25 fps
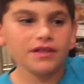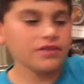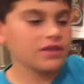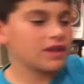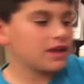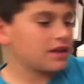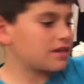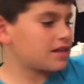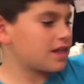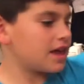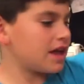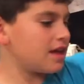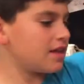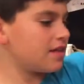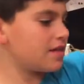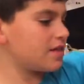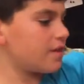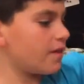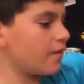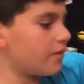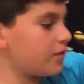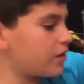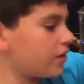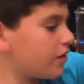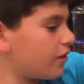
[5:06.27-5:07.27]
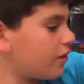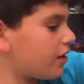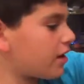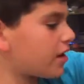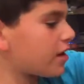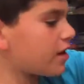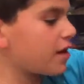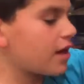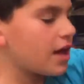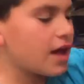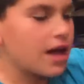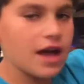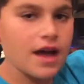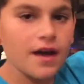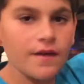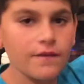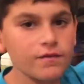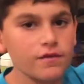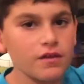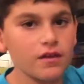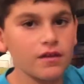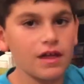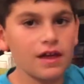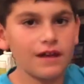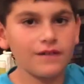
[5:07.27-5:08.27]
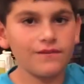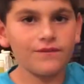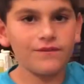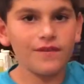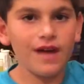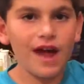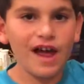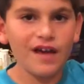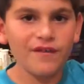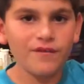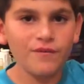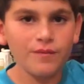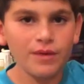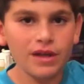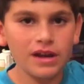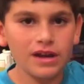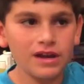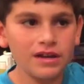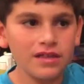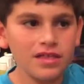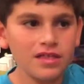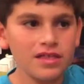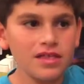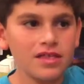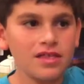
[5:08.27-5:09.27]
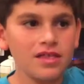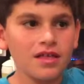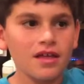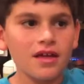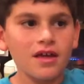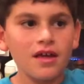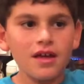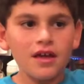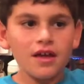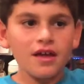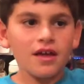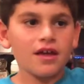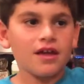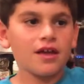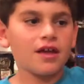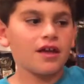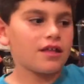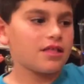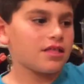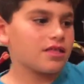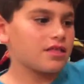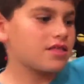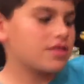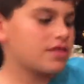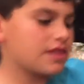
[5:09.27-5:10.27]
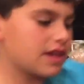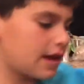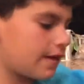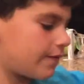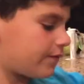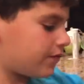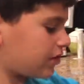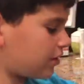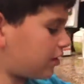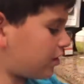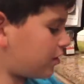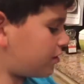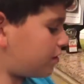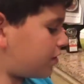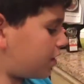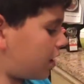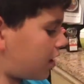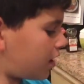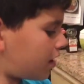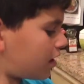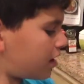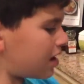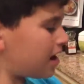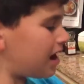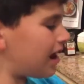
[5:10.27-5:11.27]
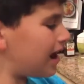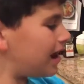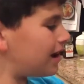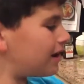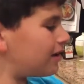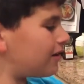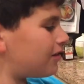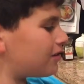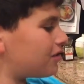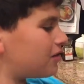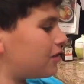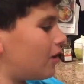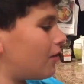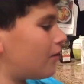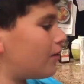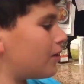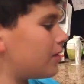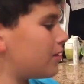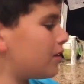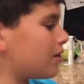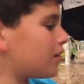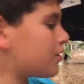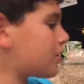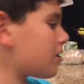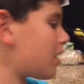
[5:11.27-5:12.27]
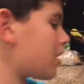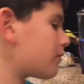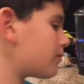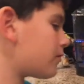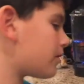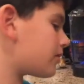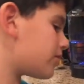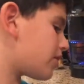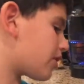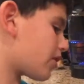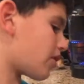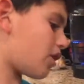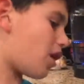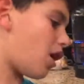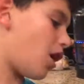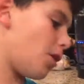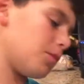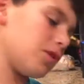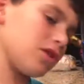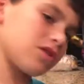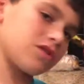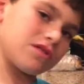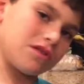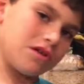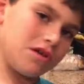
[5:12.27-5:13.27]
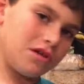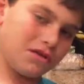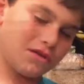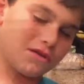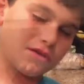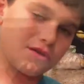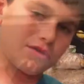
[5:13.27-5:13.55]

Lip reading: like taste a few after like 5 minutes and see if they're done, and you'll know when they're done when they're almost cooked.